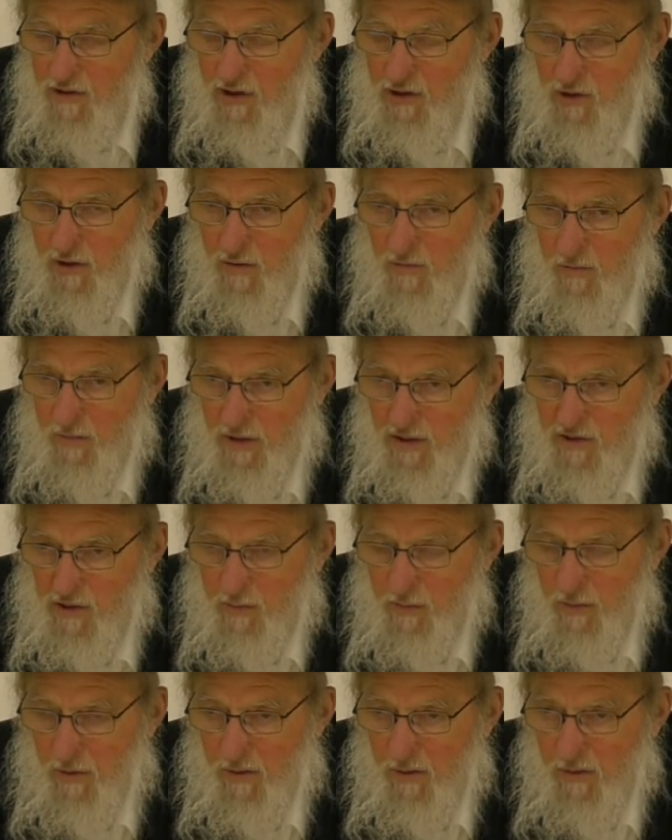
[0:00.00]
a certain
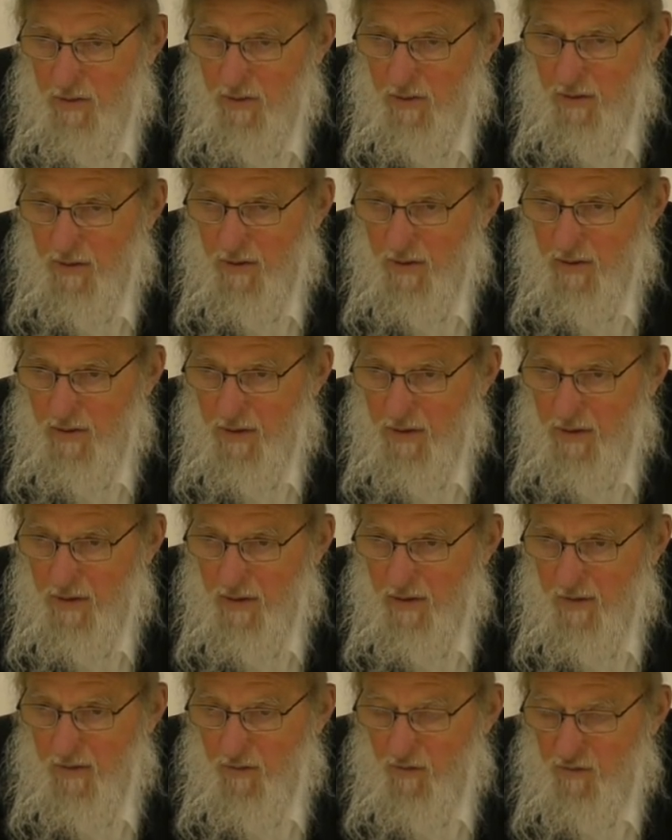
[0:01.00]
principle,
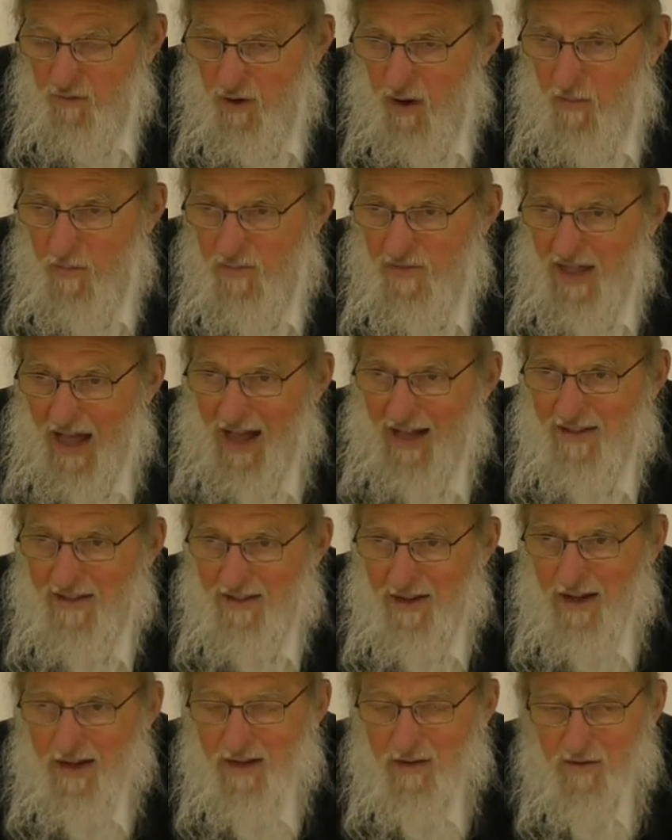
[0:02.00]
from that
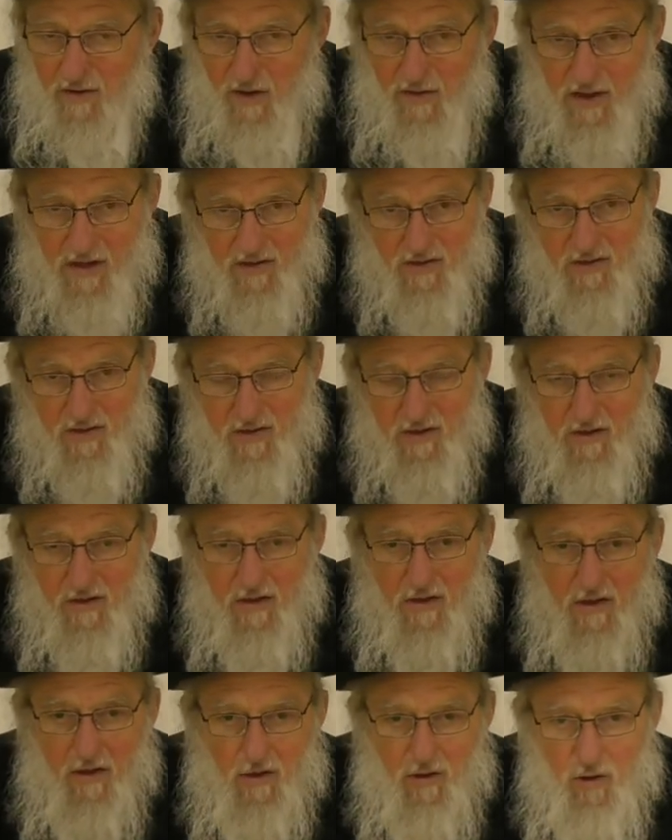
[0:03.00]
day to this,
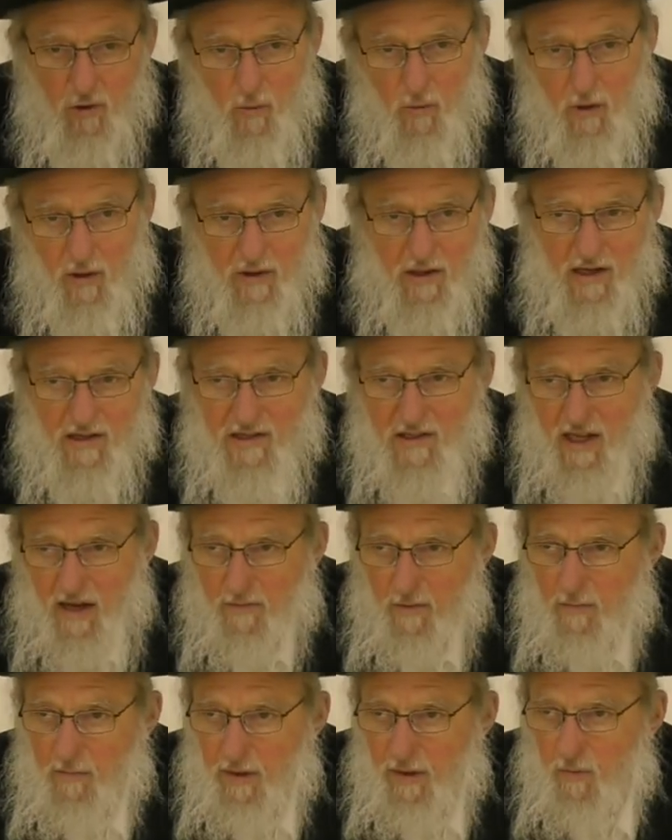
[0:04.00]
the world has
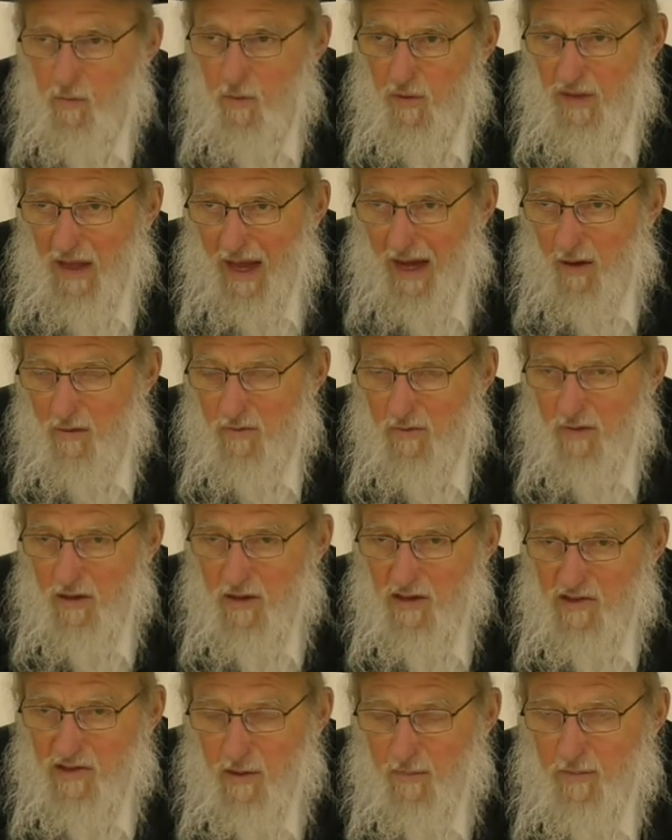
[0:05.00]
never been without
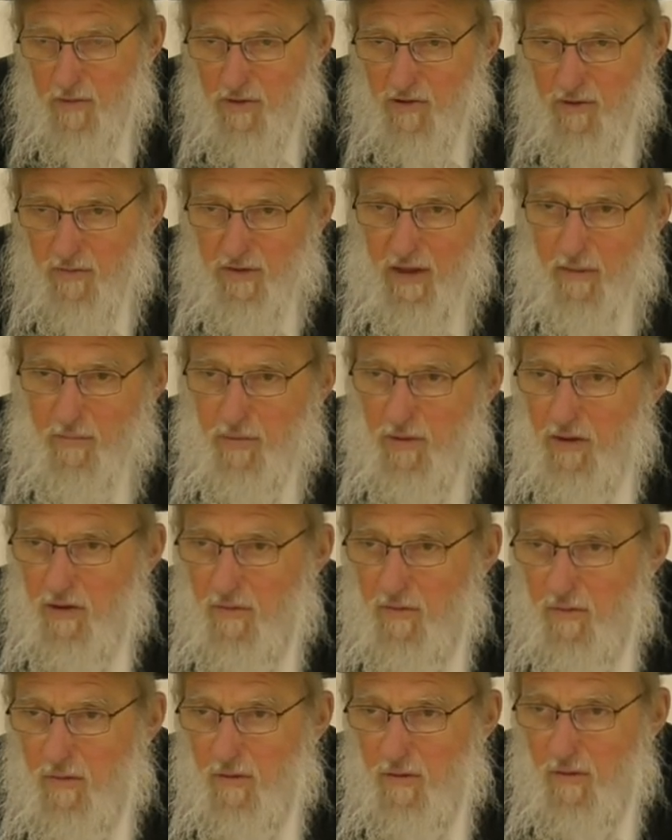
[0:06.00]
an acceptance of that
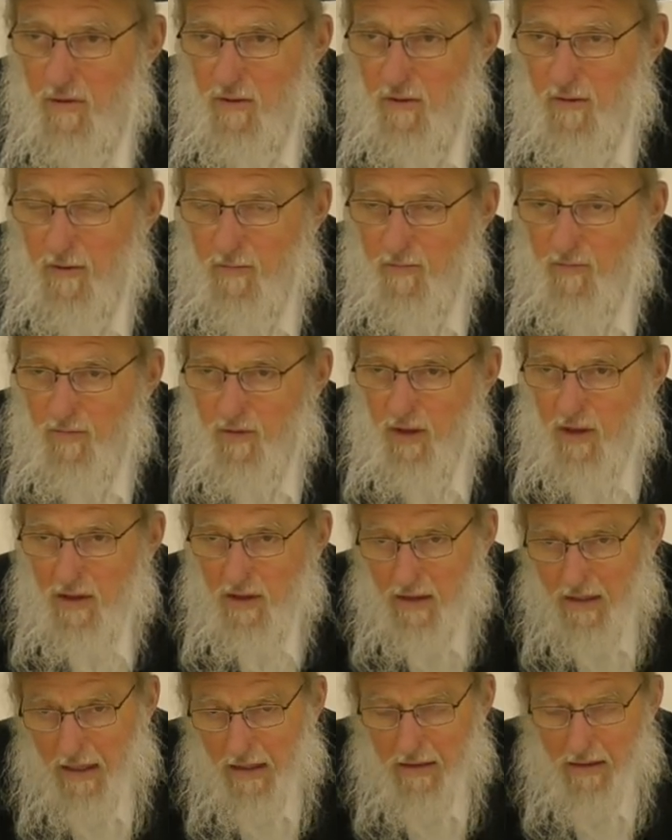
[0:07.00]
belief,
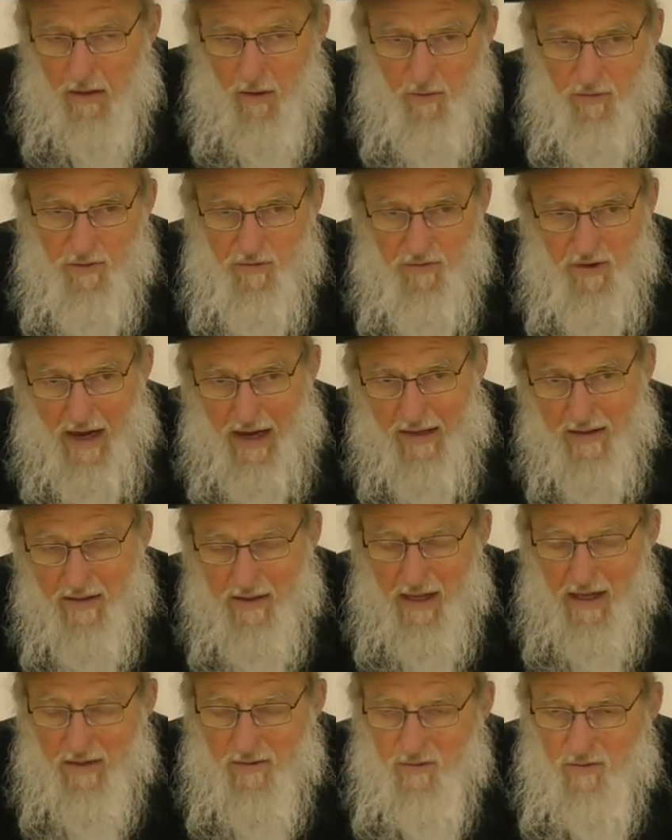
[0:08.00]
let alone the fact
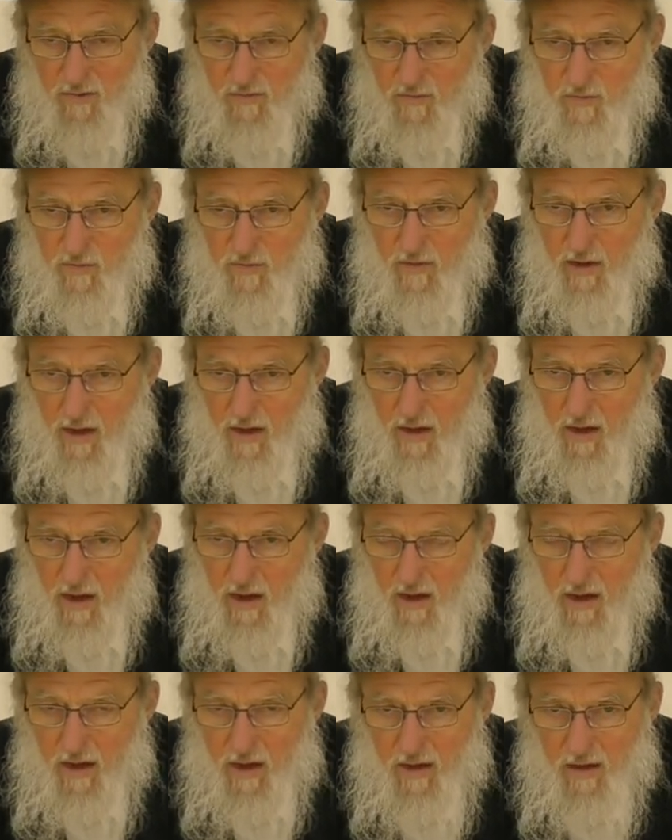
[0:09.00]
that,
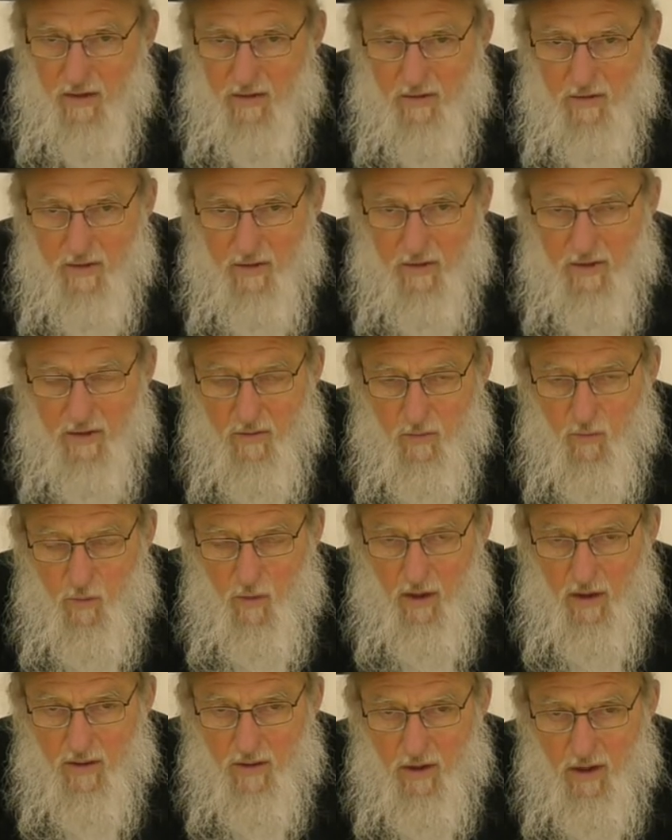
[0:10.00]
there
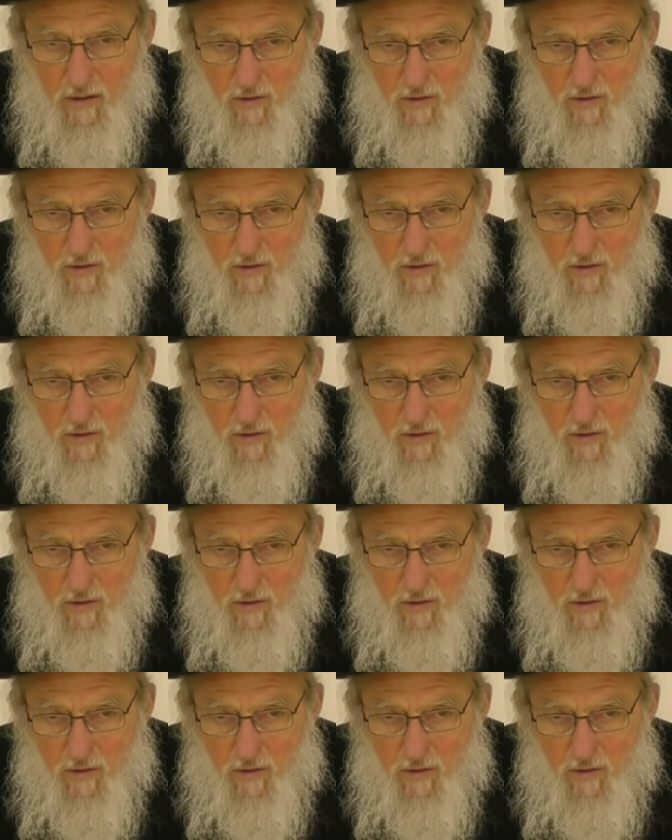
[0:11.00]
are